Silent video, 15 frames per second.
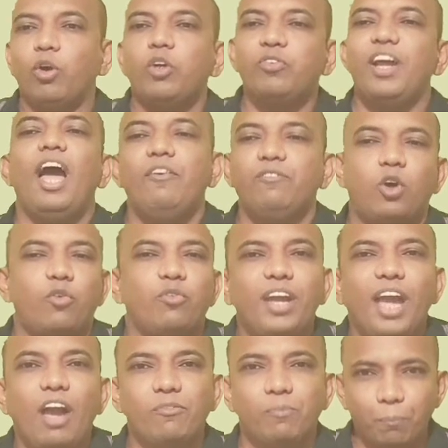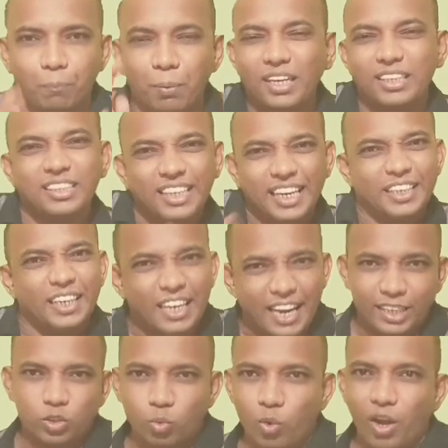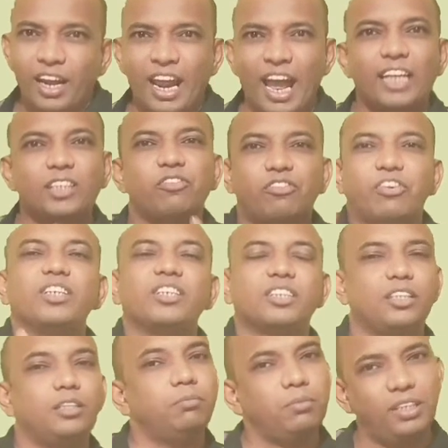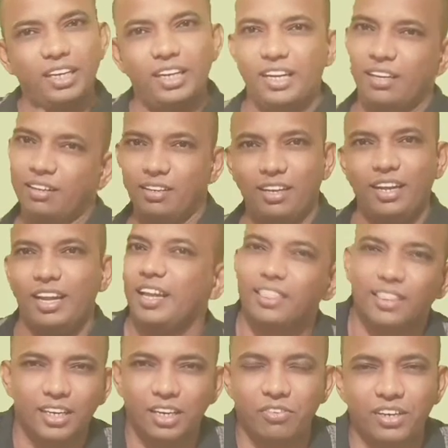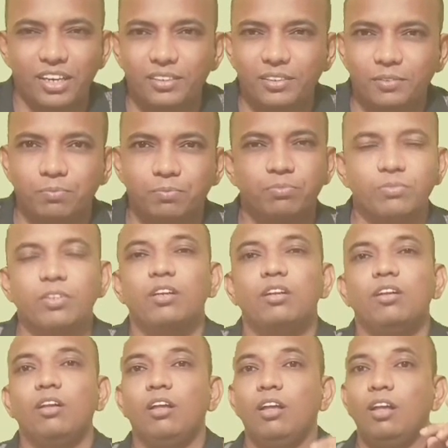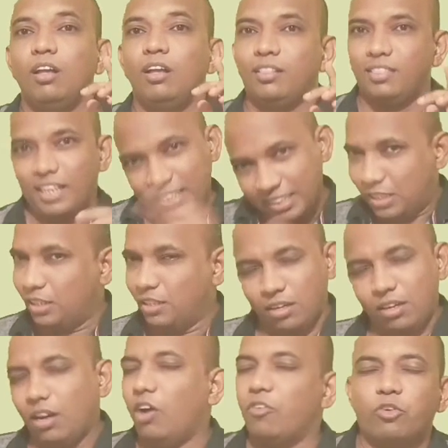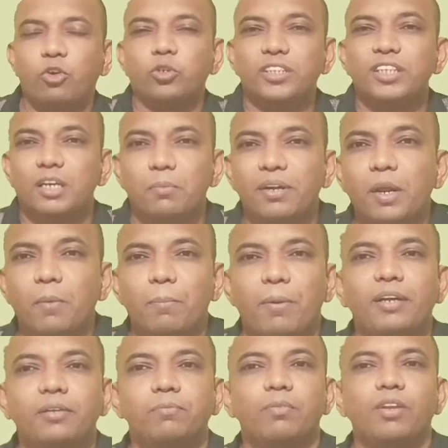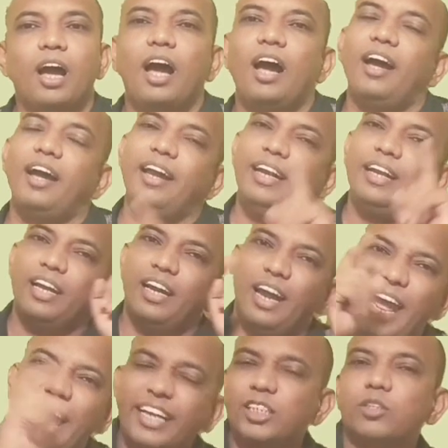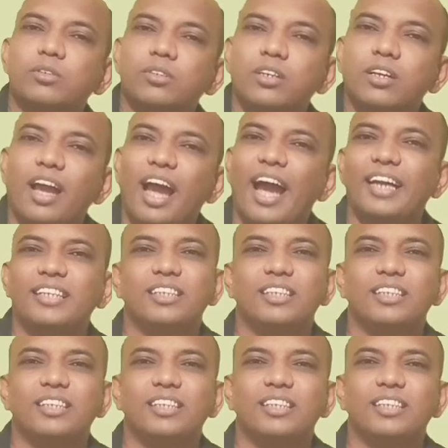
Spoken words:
So what we have now, we have plus 18x square as a first term in the dividend, that is of course in the remainder part, and x